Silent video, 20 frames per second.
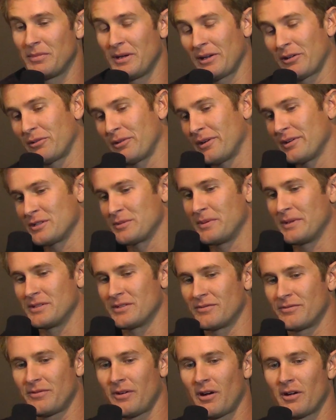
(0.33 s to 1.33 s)
my career has
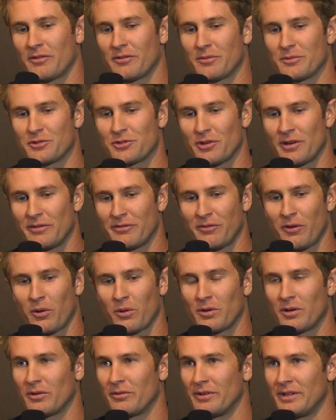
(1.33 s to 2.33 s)
been far from
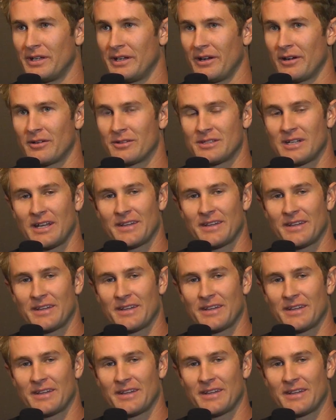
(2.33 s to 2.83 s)
straightforward over the years,